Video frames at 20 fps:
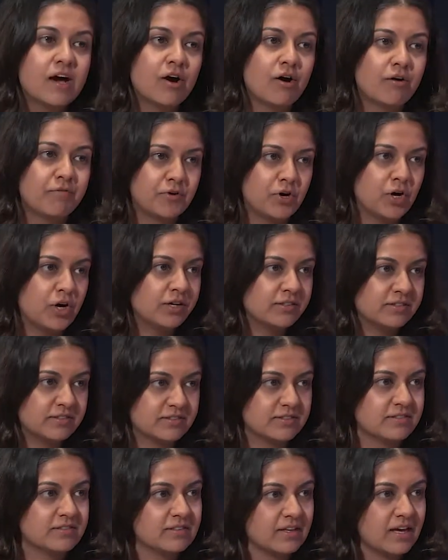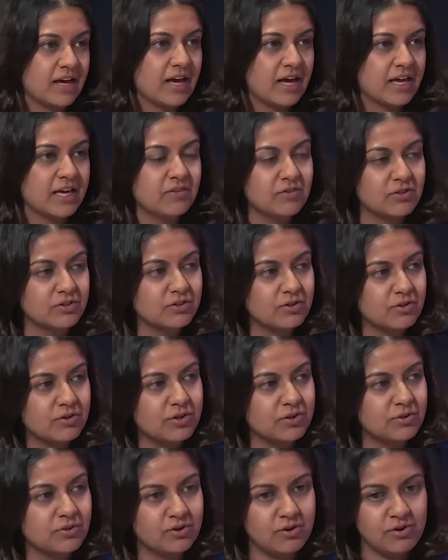Of course, even though
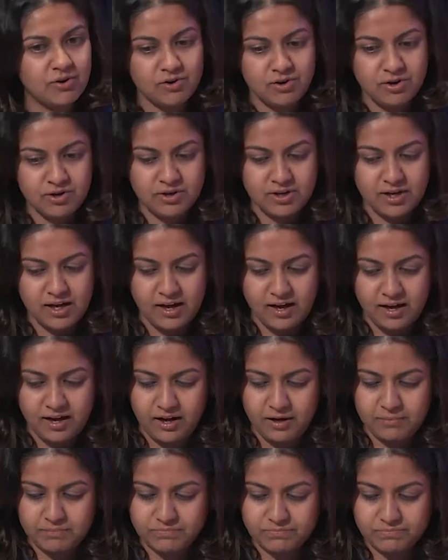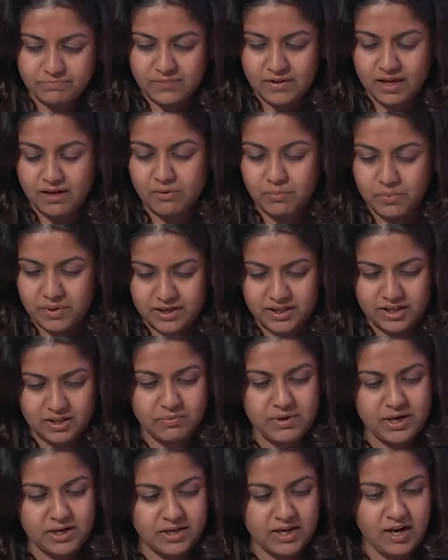you're all working
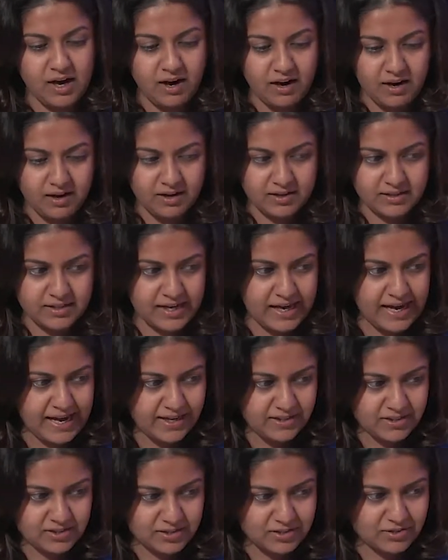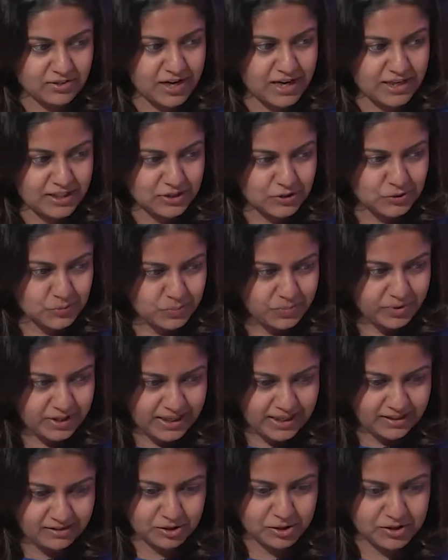very hard at trying to
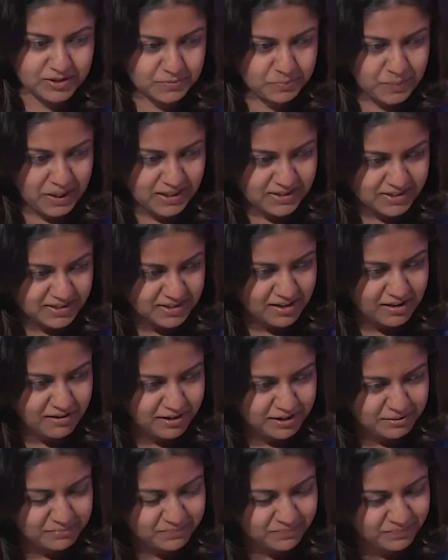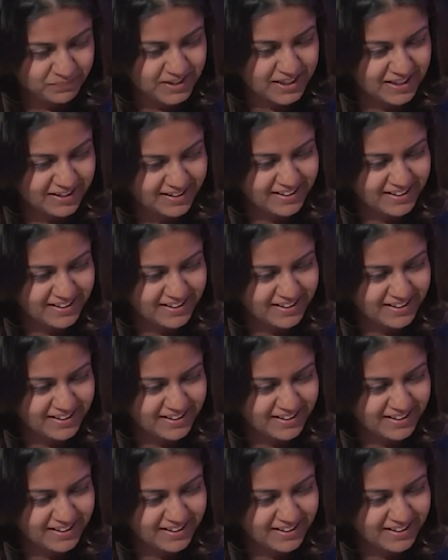break the space-time